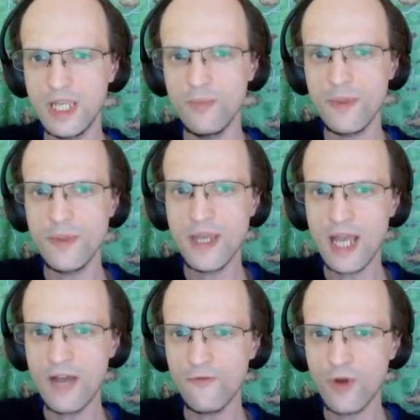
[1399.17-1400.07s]
but they
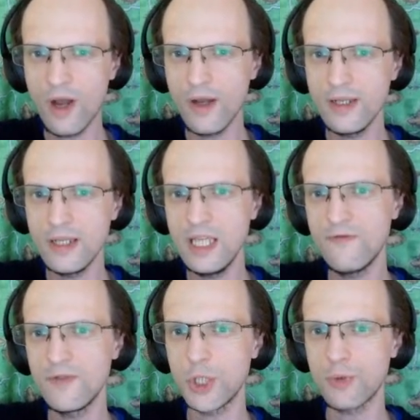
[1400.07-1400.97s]
have gotten
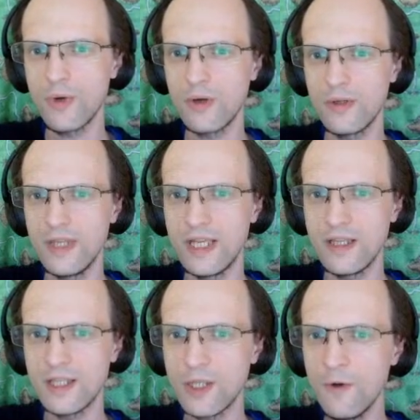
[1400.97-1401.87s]
even stronger lately.
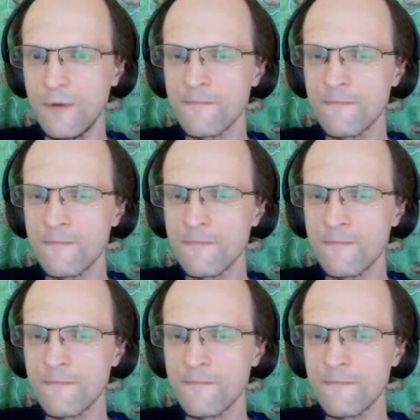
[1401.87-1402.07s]
So